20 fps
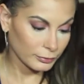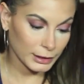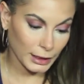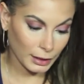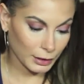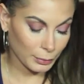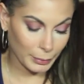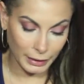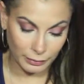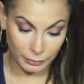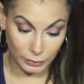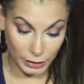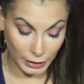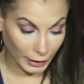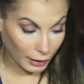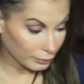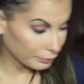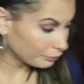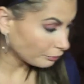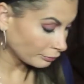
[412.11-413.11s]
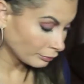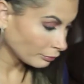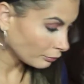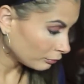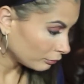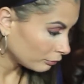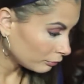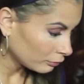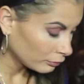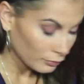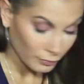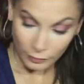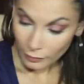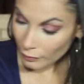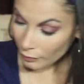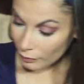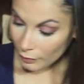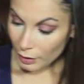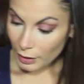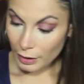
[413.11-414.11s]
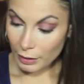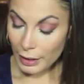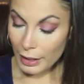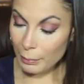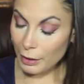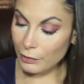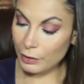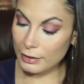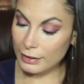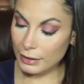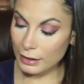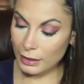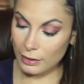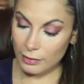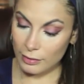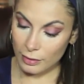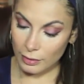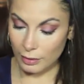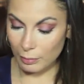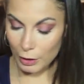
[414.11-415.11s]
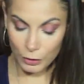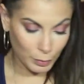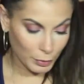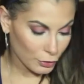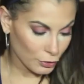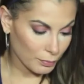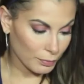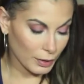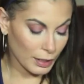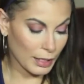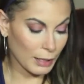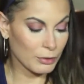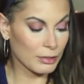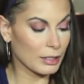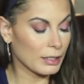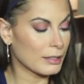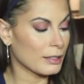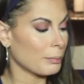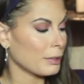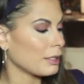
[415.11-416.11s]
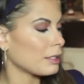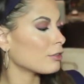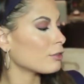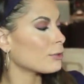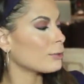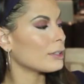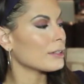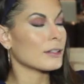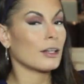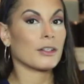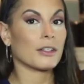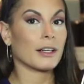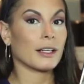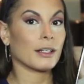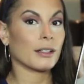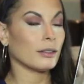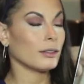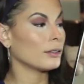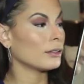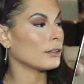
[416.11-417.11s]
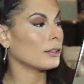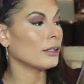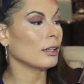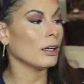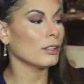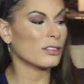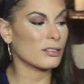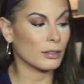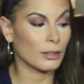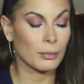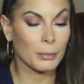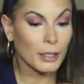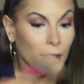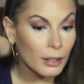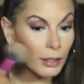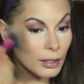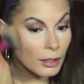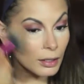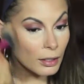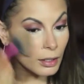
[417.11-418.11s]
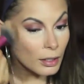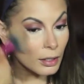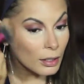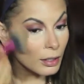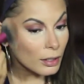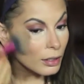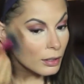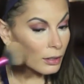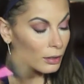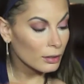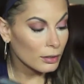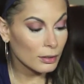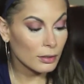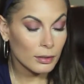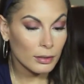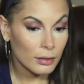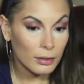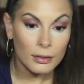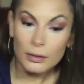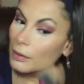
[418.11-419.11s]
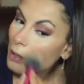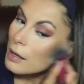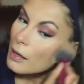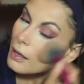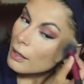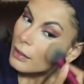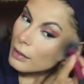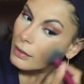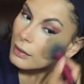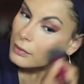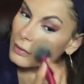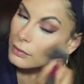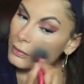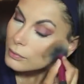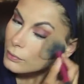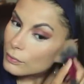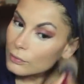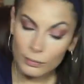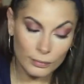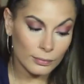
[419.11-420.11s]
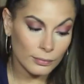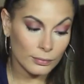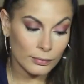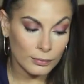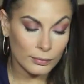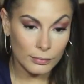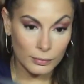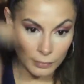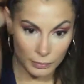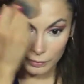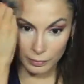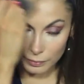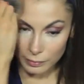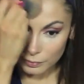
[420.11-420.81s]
the Profusion blush and bronzer, I'm using the lighter bronzer shade and placing that same place that I use